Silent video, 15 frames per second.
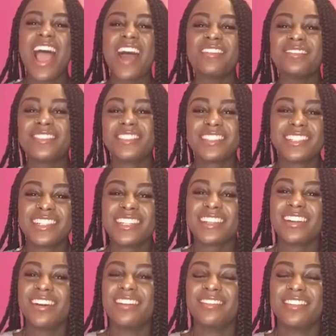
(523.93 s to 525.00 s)
I'm sorry,
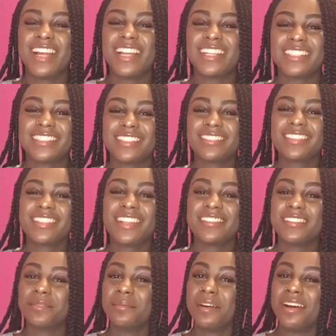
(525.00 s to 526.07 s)
Carl Max. I'm gonna
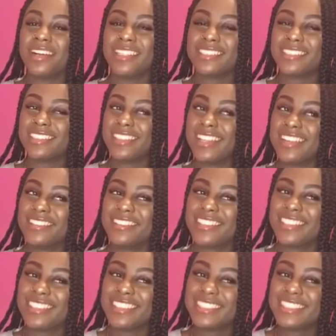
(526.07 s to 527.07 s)
have to pass on that one